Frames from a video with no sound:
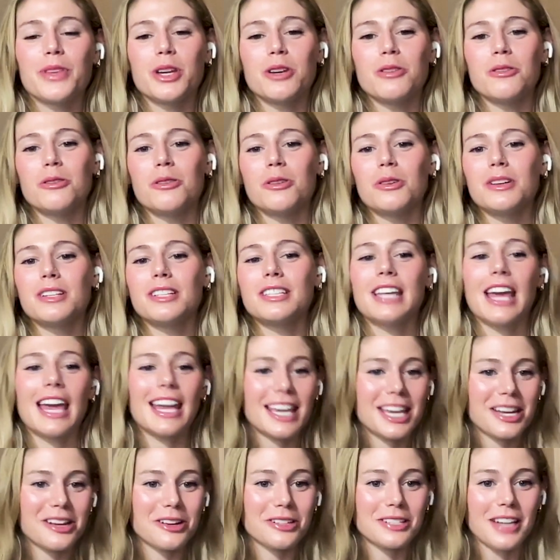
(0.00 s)
you
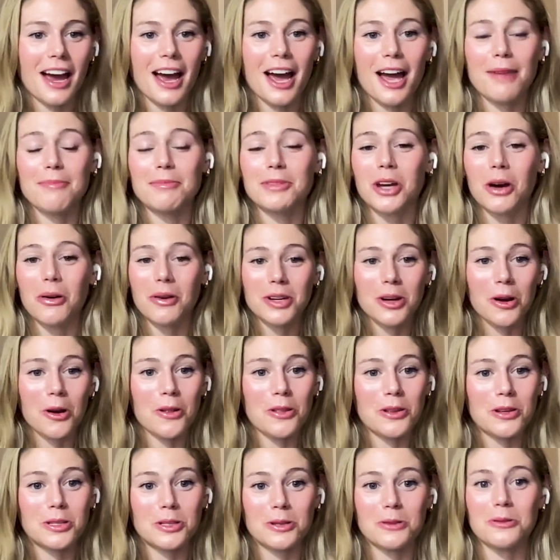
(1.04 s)
taking your time, going to
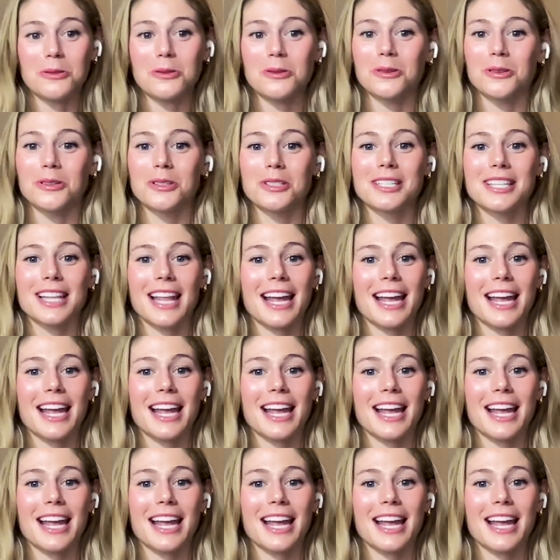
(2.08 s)
all the schools,